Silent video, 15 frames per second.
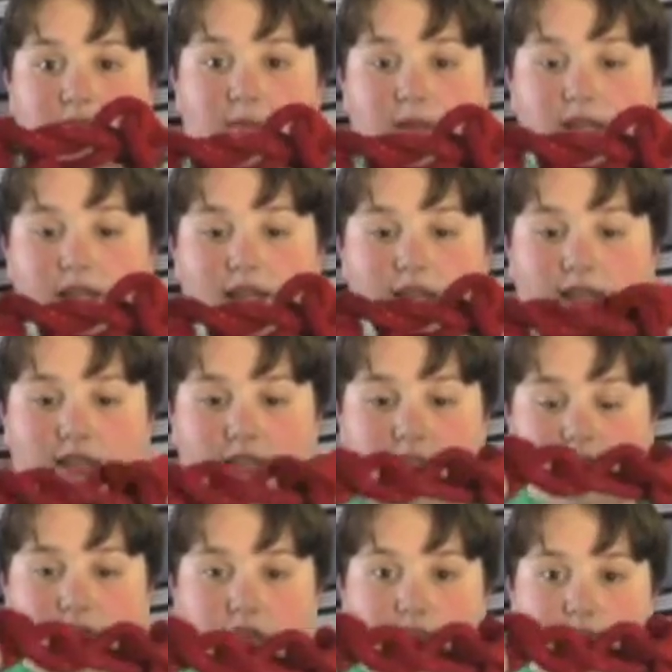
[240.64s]
the beginnings
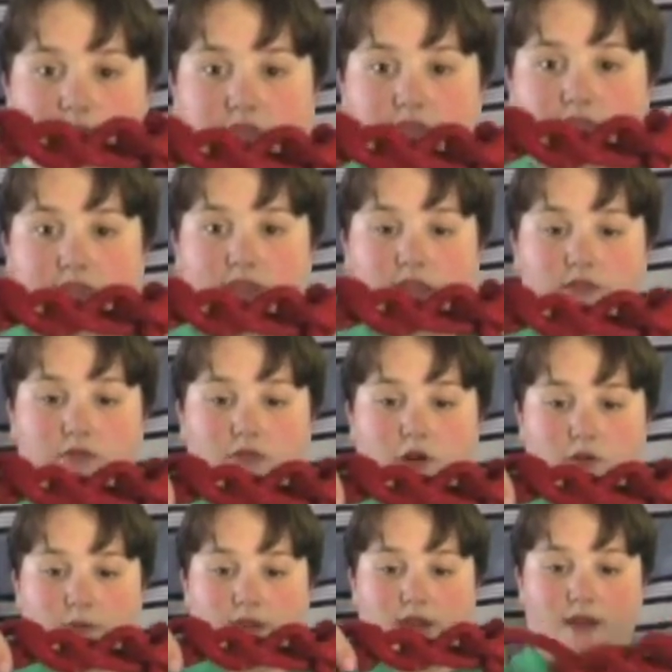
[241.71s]
of a thick
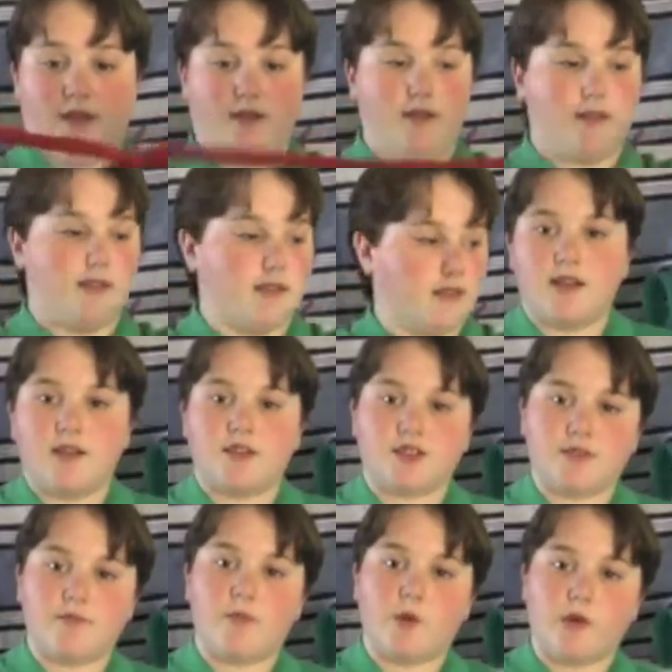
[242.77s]
rope here.
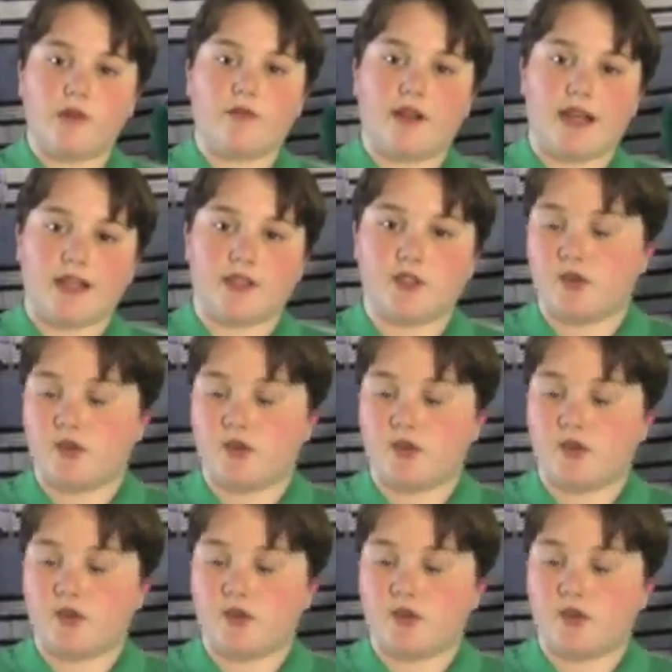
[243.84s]
Some more rat